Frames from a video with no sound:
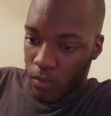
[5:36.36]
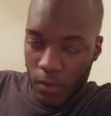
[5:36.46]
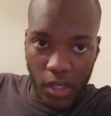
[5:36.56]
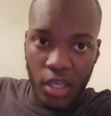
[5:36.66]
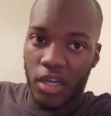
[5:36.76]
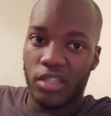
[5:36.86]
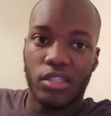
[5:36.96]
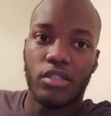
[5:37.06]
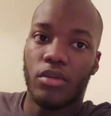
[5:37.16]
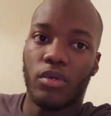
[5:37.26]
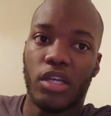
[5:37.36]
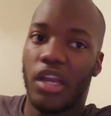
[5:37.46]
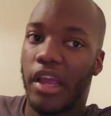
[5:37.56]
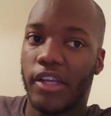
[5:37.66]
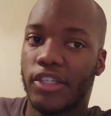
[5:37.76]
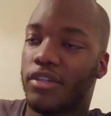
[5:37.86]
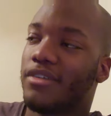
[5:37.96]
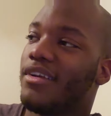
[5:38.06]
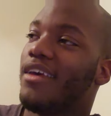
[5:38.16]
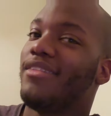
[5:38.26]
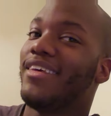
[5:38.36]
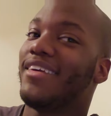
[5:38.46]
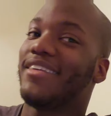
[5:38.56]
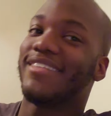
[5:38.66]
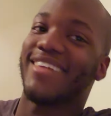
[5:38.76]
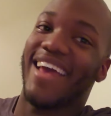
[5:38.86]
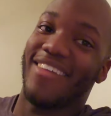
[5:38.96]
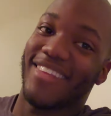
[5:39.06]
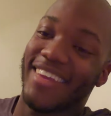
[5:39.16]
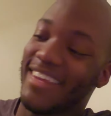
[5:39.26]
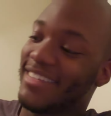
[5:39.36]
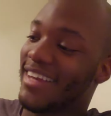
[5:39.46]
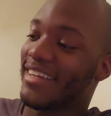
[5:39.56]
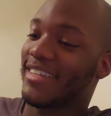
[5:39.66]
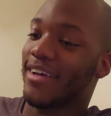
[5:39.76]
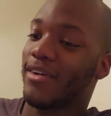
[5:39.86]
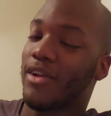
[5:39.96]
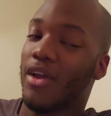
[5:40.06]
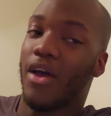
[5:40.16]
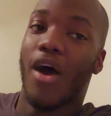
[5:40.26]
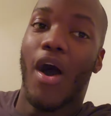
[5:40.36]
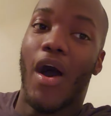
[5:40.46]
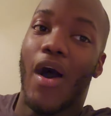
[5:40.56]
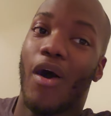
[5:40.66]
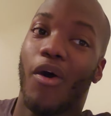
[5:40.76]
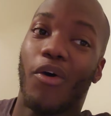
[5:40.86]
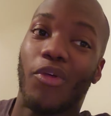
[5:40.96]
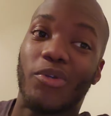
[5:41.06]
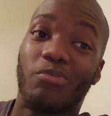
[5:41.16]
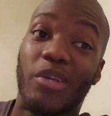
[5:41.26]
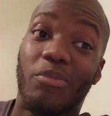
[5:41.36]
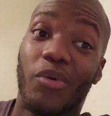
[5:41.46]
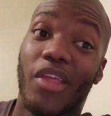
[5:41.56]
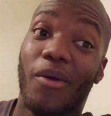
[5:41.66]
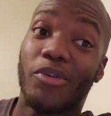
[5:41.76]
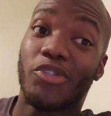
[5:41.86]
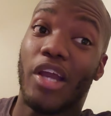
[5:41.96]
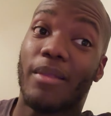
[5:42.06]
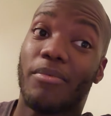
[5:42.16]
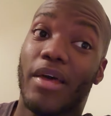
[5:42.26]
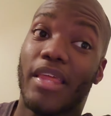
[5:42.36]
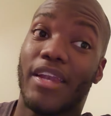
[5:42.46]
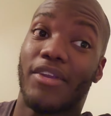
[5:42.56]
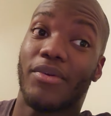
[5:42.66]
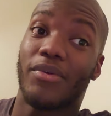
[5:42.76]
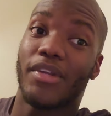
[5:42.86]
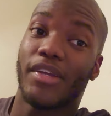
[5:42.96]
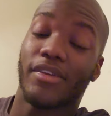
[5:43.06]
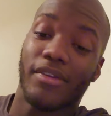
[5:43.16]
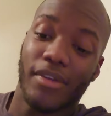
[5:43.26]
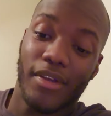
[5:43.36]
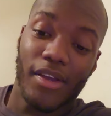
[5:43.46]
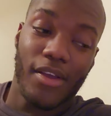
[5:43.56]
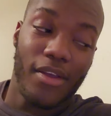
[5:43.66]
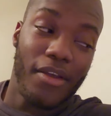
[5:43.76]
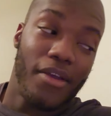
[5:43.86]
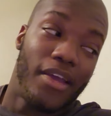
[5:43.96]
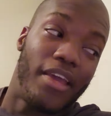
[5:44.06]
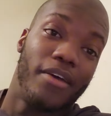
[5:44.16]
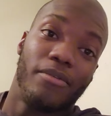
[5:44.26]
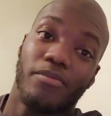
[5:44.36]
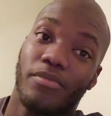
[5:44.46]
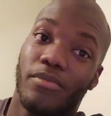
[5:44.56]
he doesn't do any extra. And then after he's knocked out, all those people that were trapped by that dude, him,